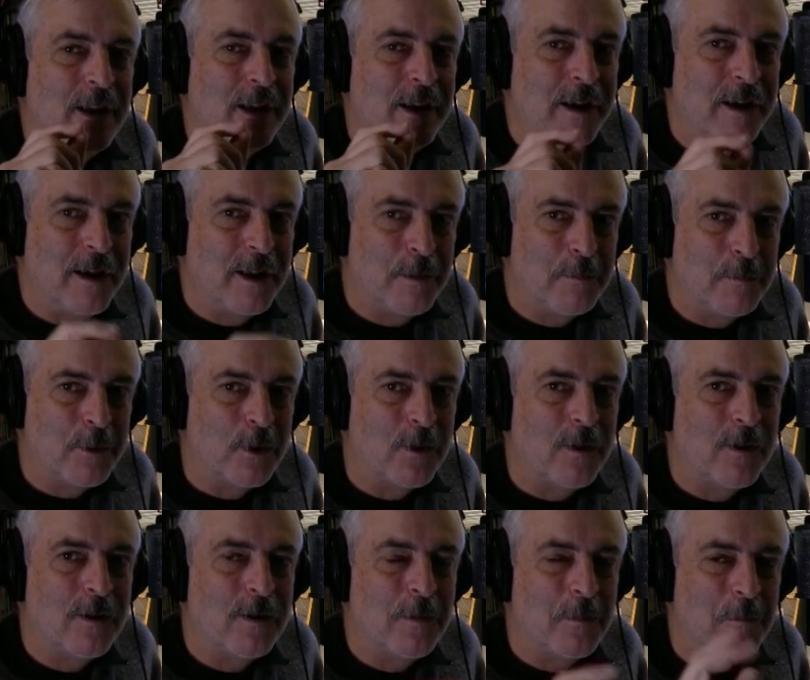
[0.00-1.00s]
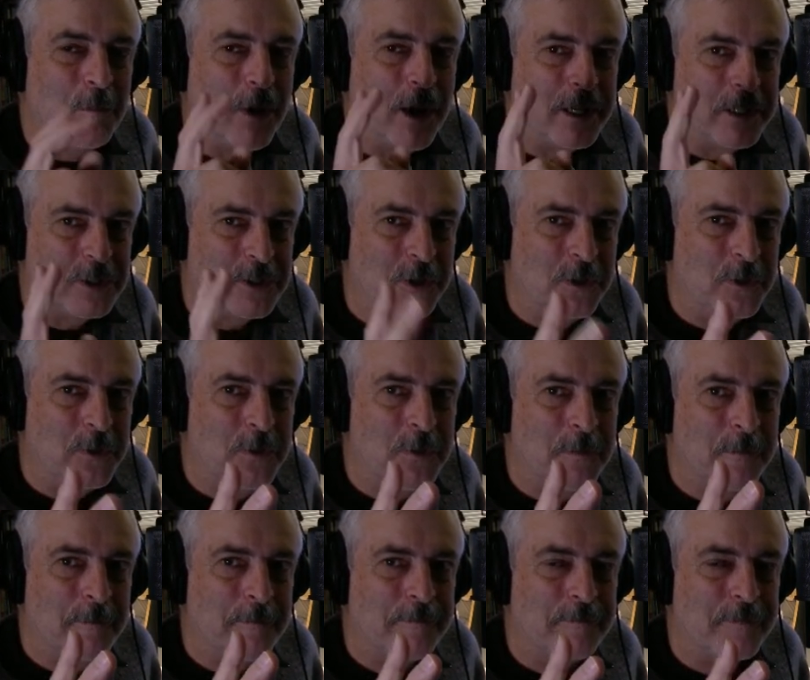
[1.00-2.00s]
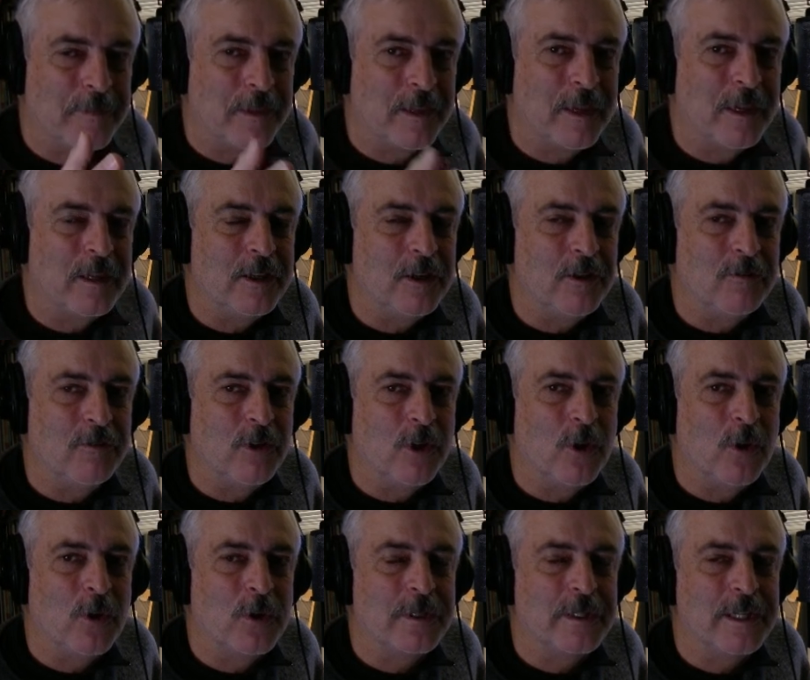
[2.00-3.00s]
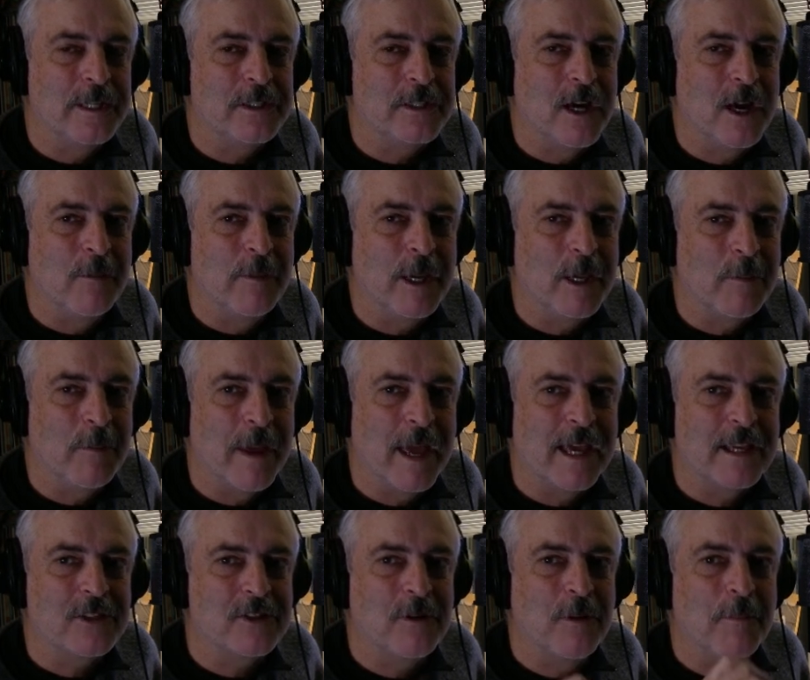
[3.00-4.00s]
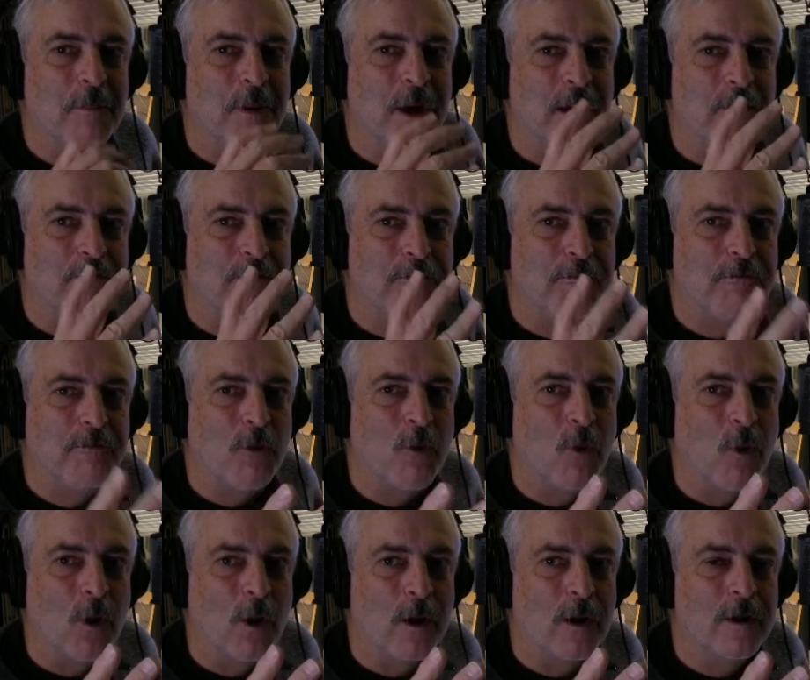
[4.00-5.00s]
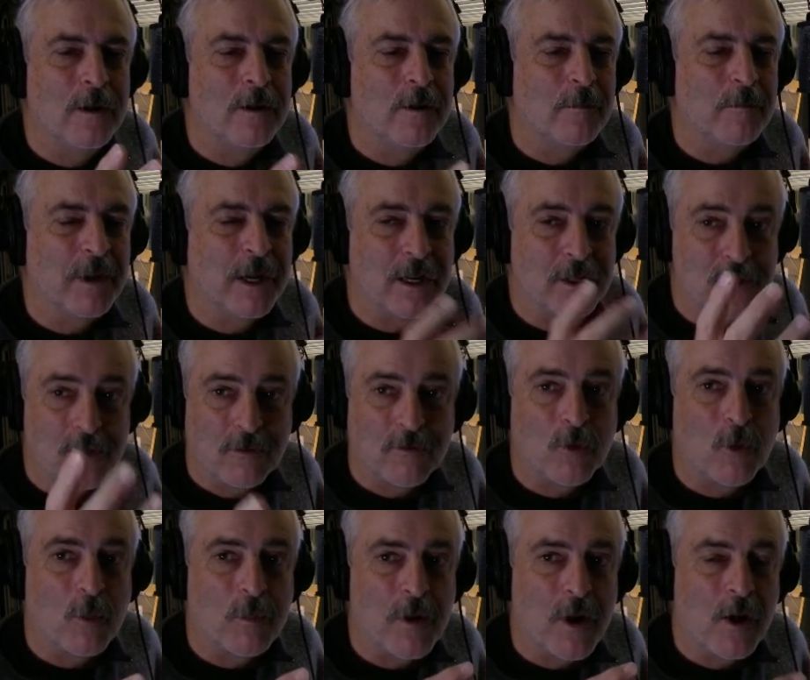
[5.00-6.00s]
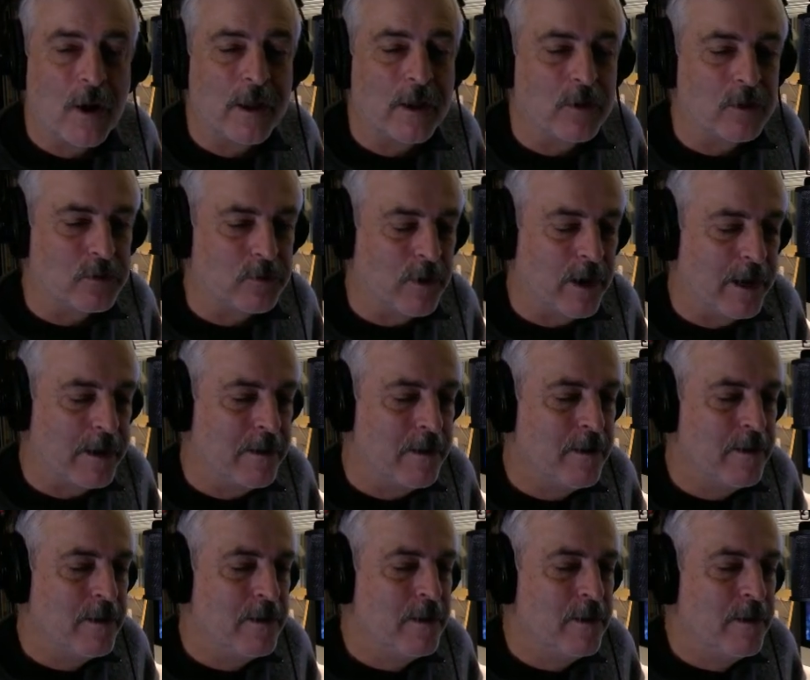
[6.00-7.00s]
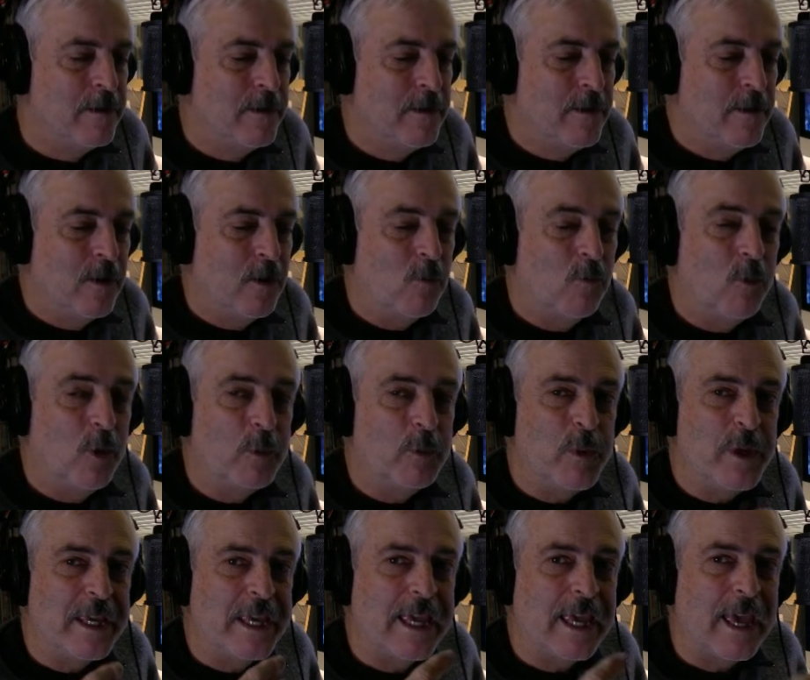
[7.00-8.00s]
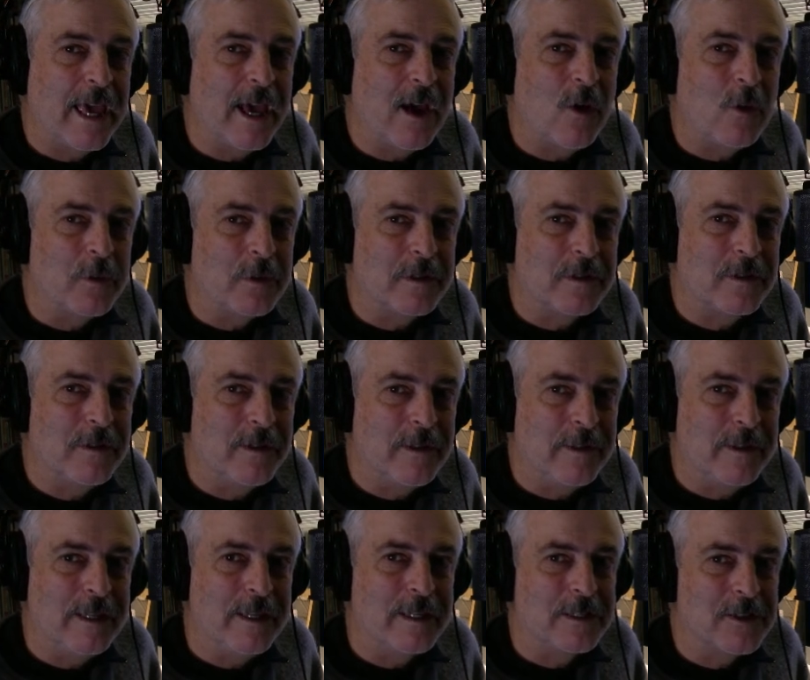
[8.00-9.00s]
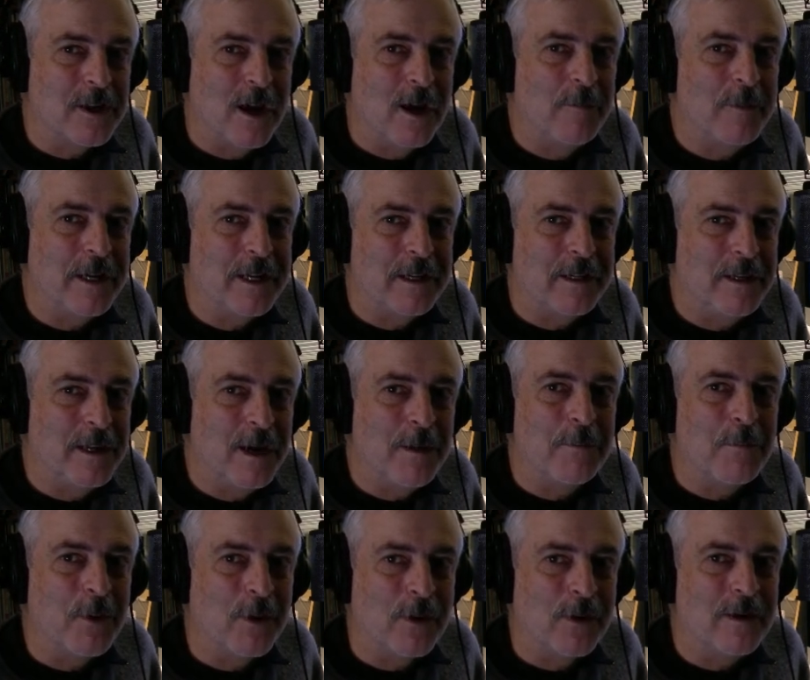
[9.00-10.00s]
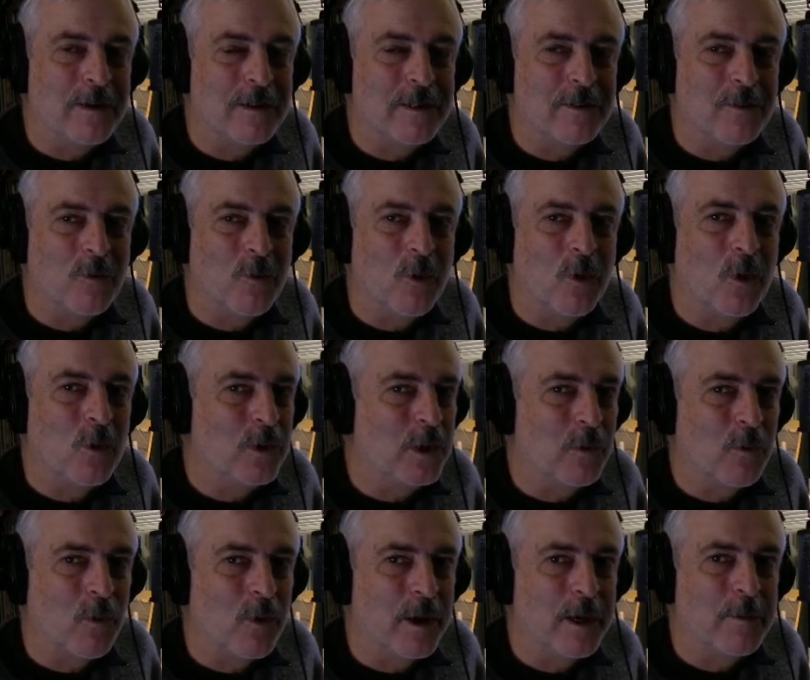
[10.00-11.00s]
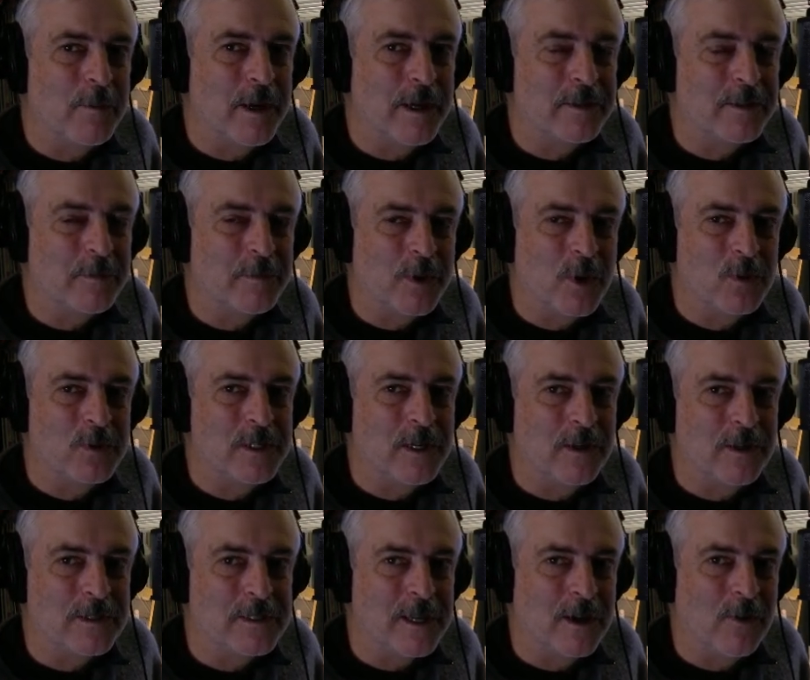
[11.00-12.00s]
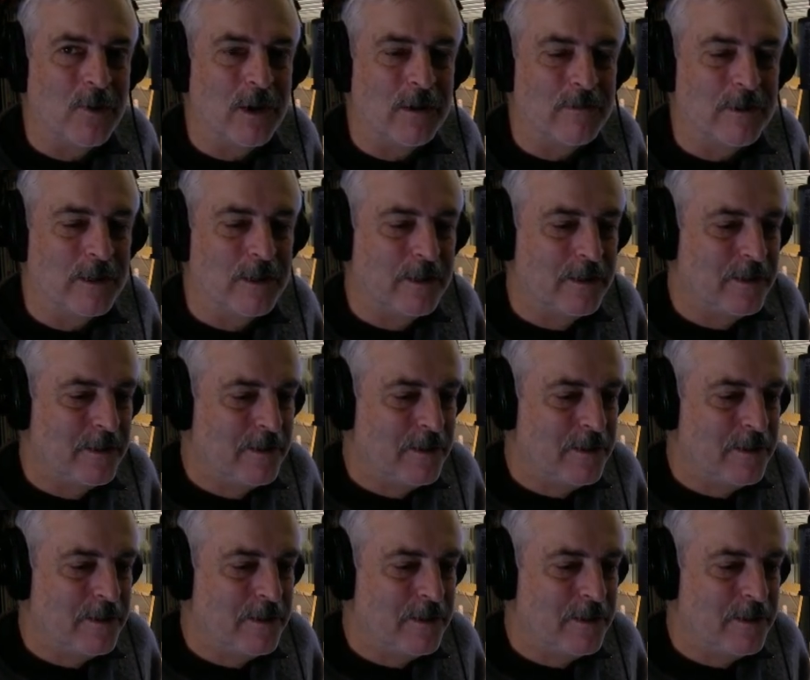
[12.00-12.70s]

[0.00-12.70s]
number by 2. You've lowered the atomic mass by 4, because there are 4 particles, right? When we count the atomic number, we're only worried about the protons, however.